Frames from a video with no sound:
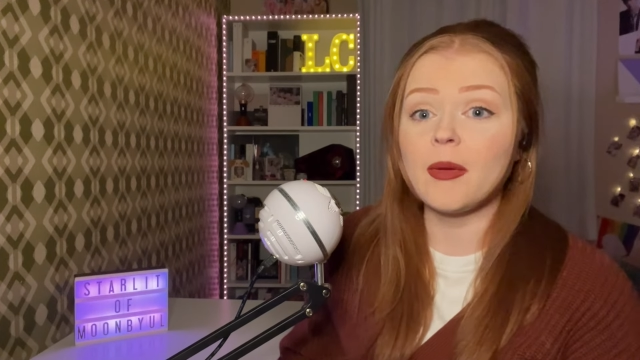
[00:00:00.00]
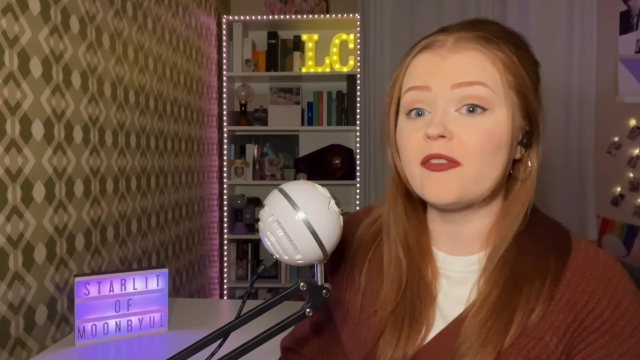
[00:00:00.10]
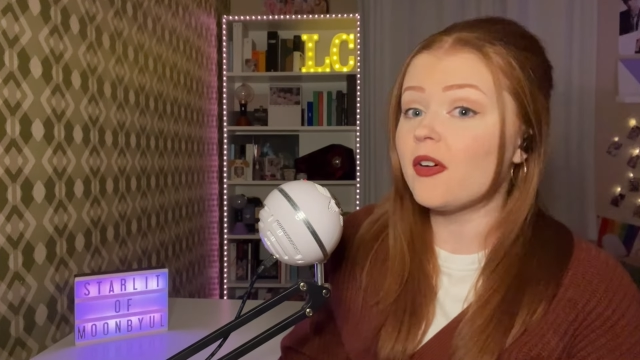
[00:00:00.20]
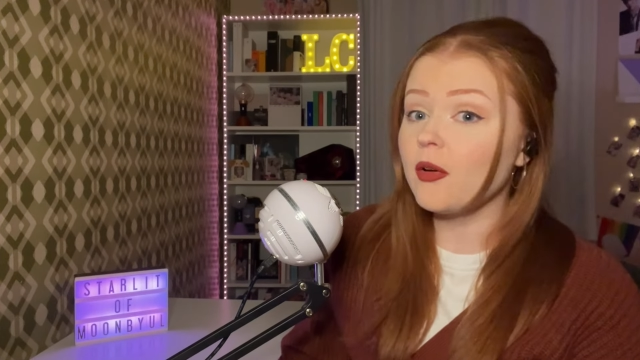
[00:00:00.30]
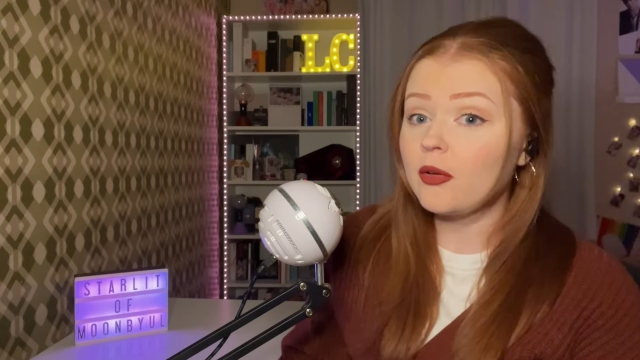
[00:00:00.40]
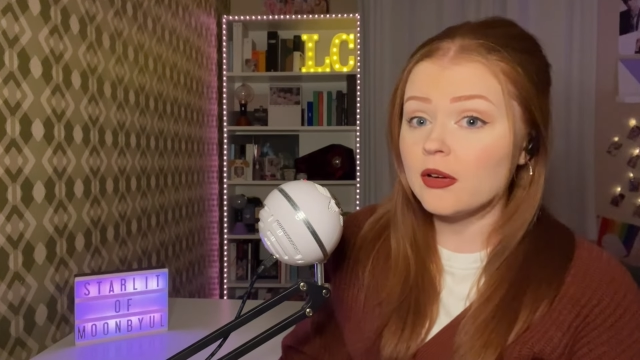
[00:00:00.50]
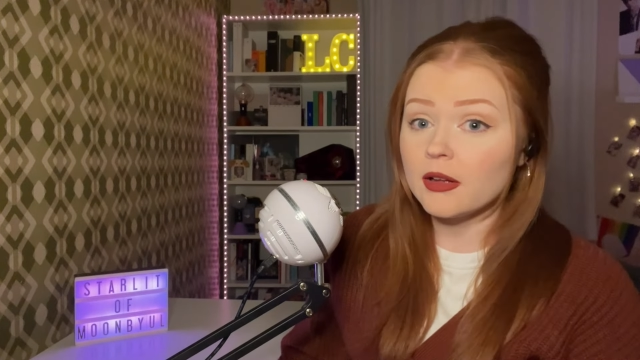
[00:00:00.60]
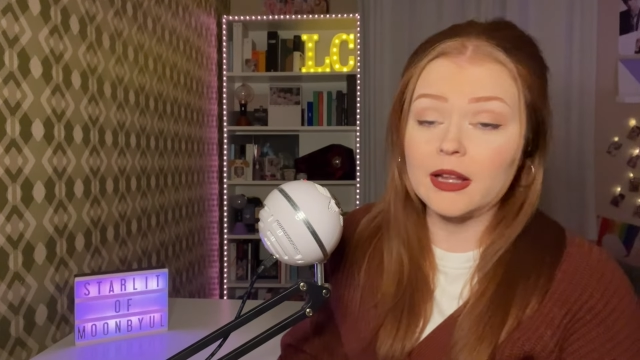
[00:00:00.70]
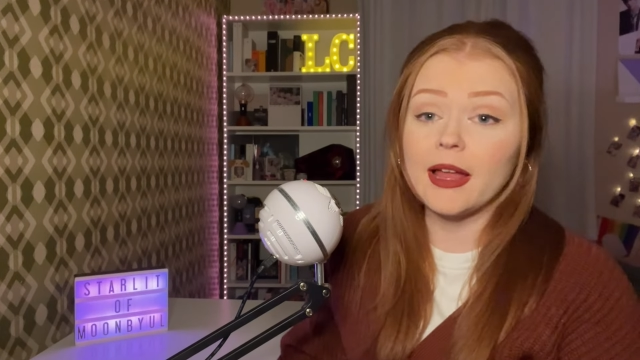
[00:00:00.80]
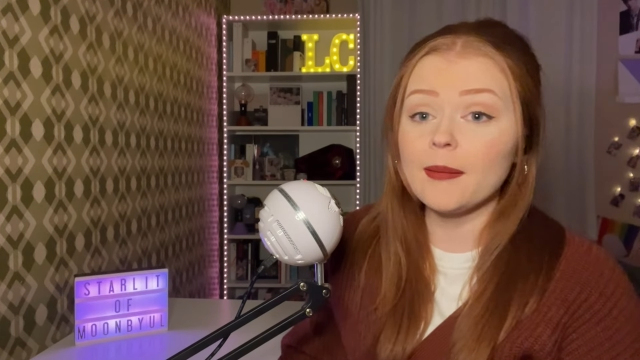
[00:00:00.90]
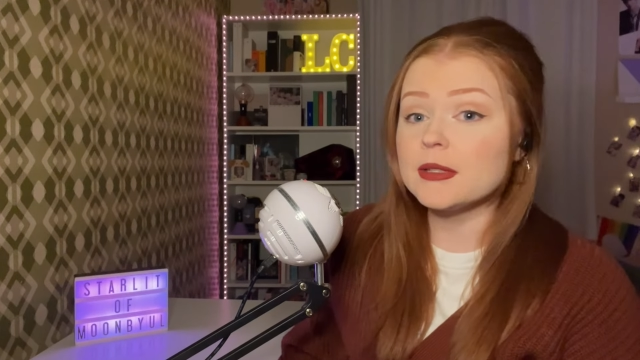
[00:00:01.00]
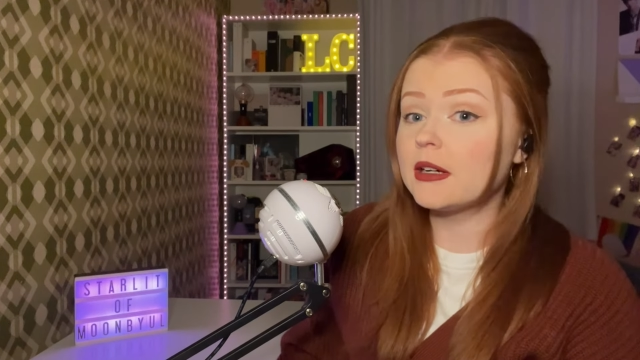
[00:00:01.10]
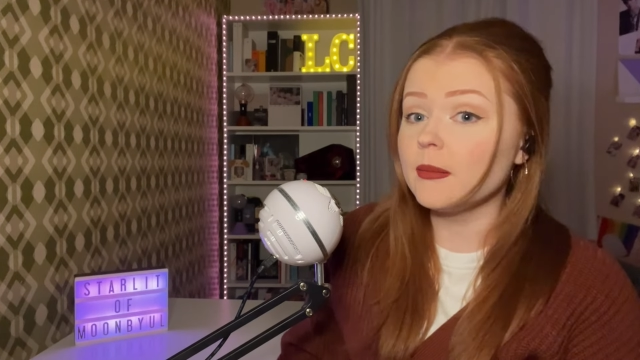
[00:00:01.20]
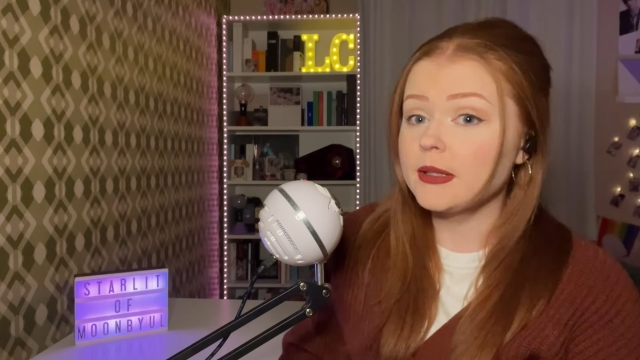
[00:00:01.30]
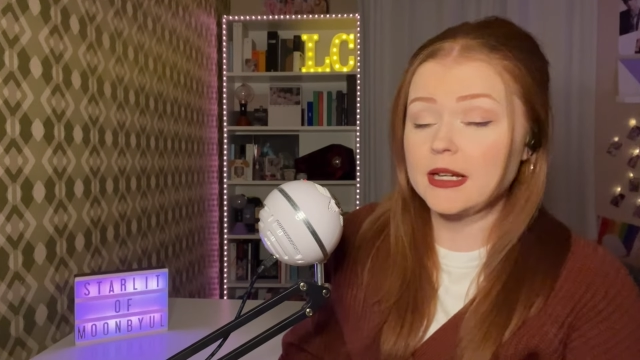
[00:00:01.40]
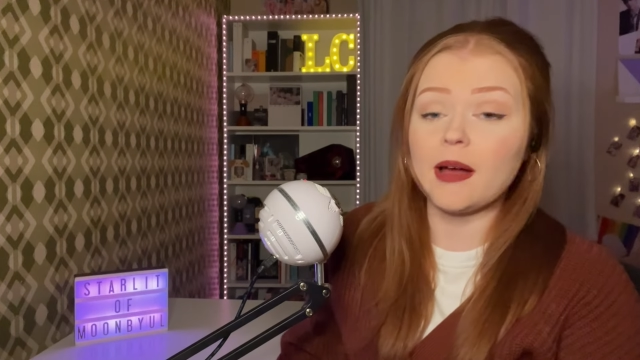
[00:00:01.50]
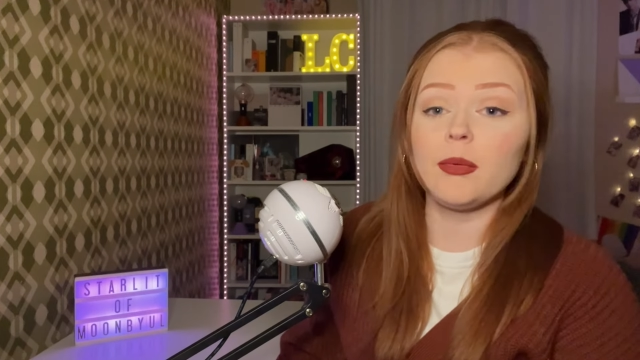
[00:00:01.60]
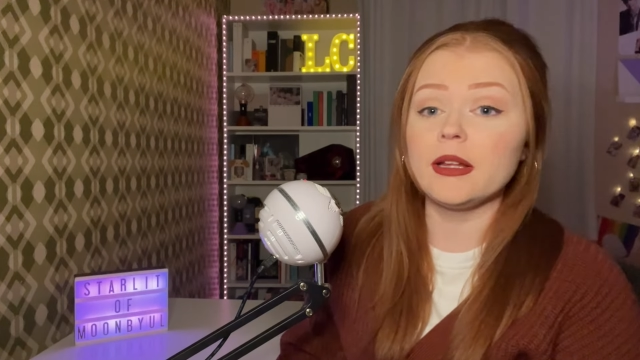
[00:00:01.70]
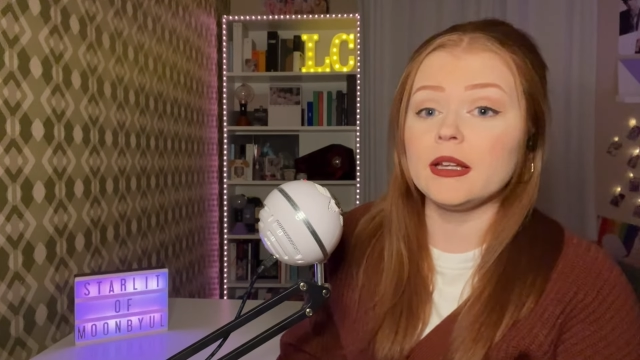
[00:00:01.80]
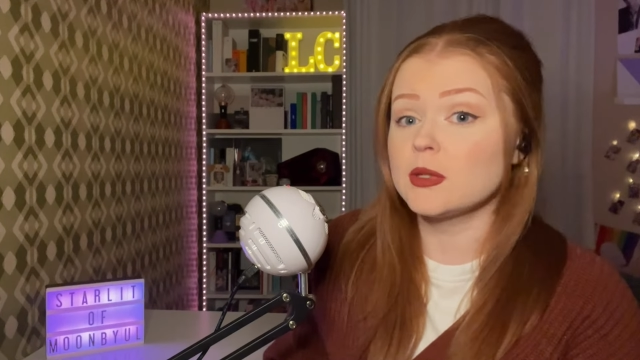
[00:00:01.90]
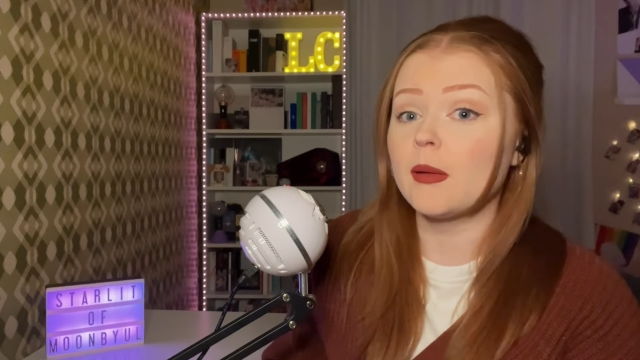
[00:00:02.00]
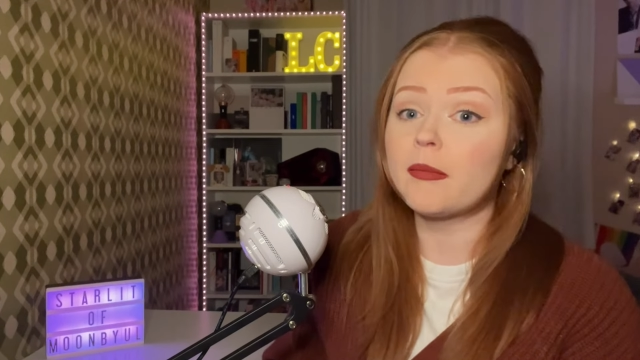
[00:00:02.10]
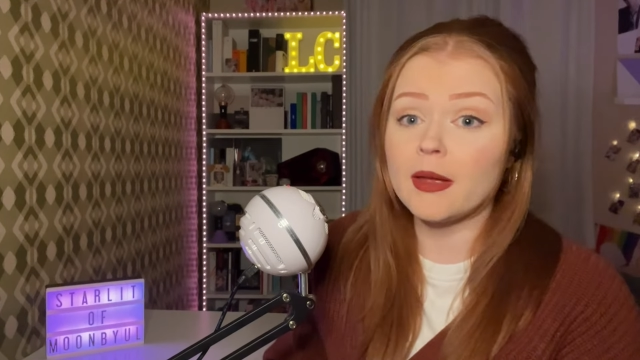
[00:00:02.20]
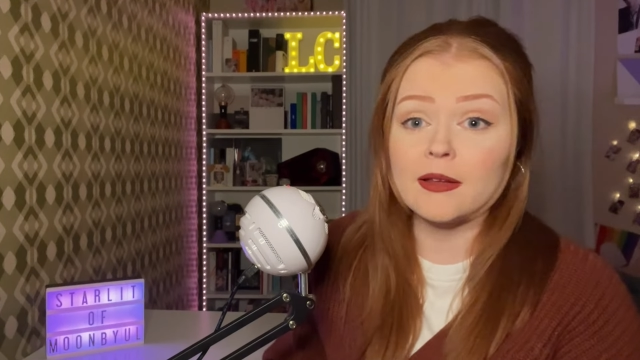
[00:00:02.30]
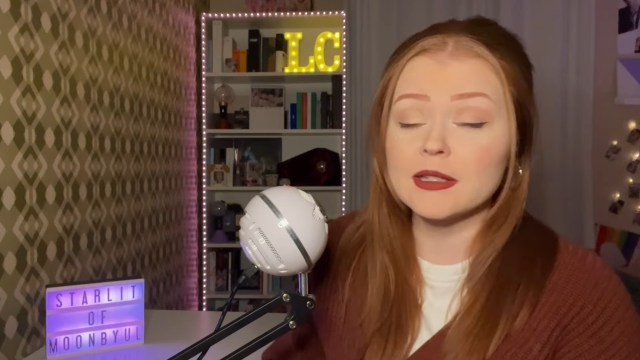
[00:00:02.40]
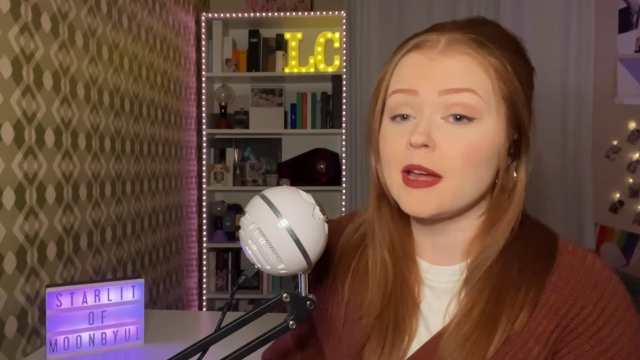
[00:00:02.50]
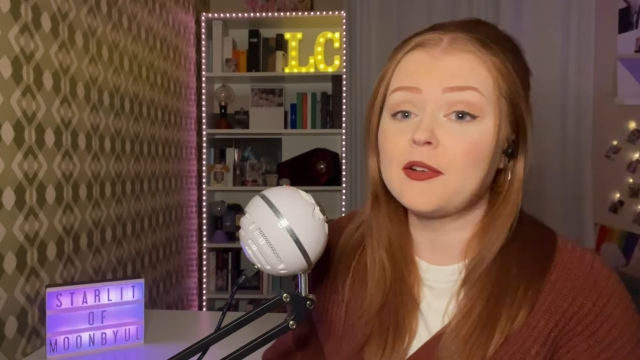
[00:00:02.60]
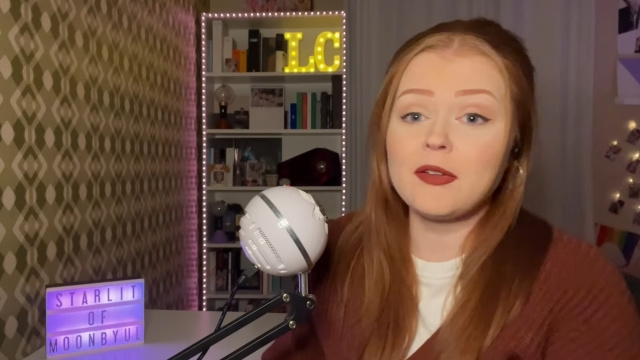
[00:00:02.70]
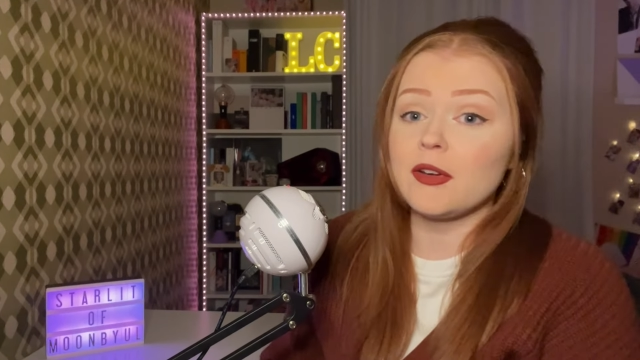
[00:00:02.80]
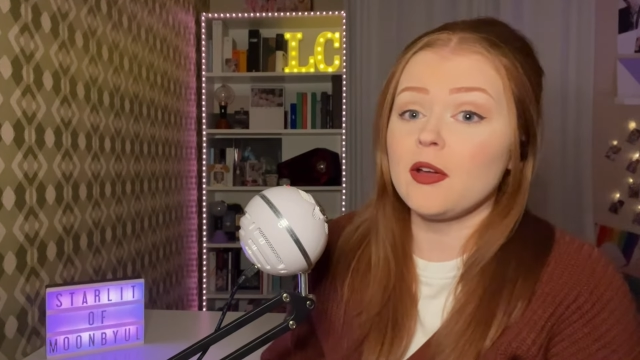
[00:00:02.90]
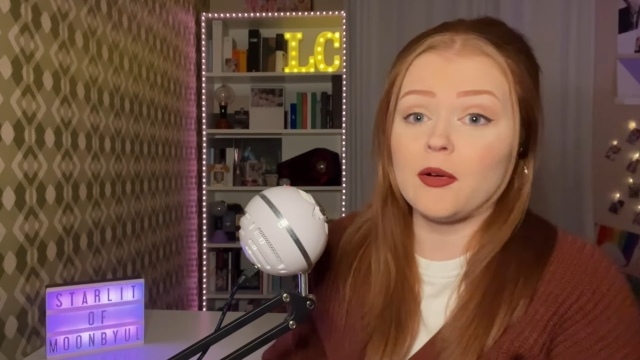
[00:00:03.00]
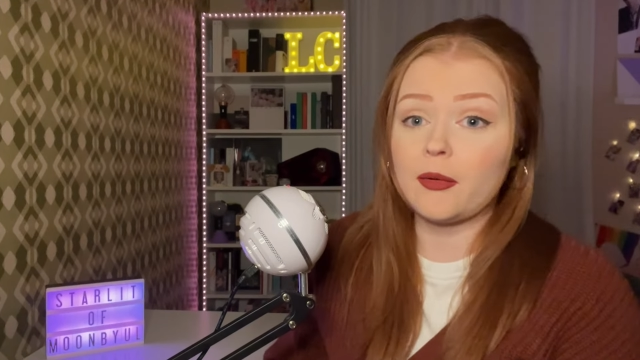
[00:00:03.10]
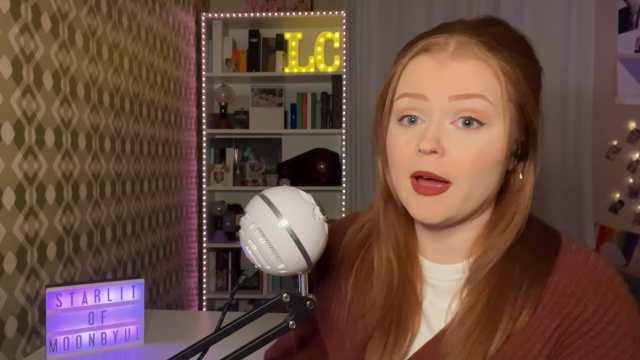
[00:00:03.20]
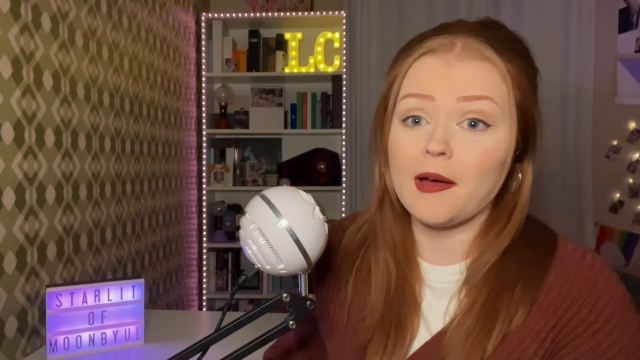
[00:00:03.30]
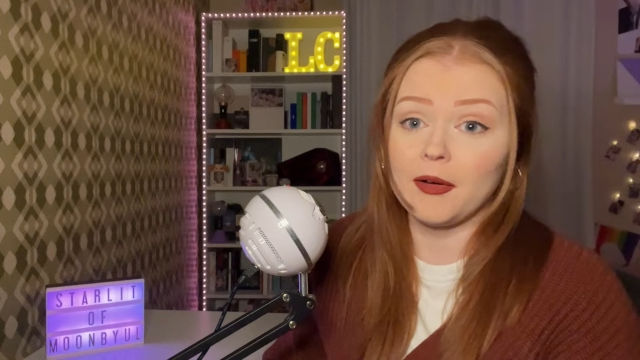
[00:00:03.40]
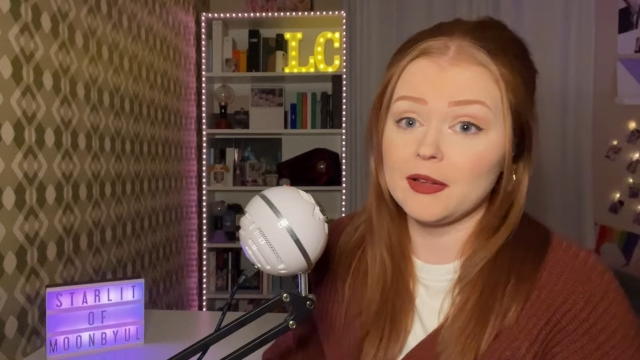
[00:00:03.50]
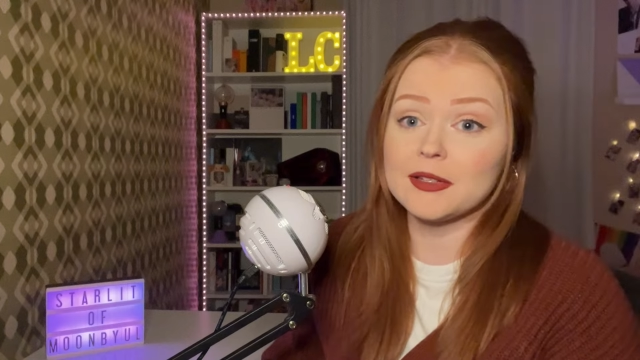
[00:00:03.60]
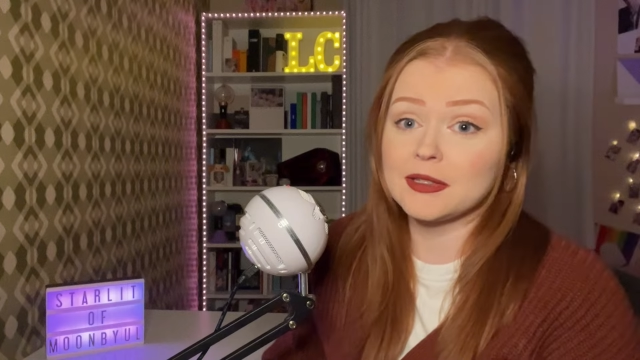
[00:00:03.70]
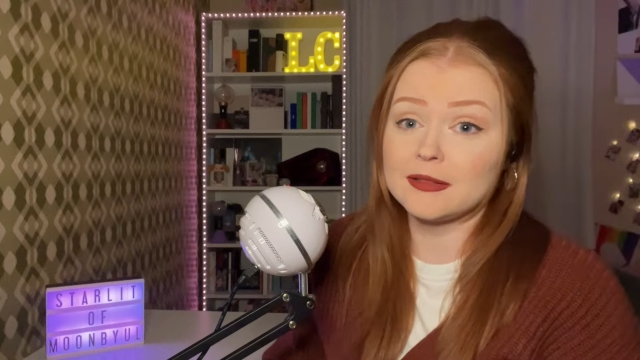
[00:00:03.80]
A phone, a laptop, a tablet, something else? I don't even know how else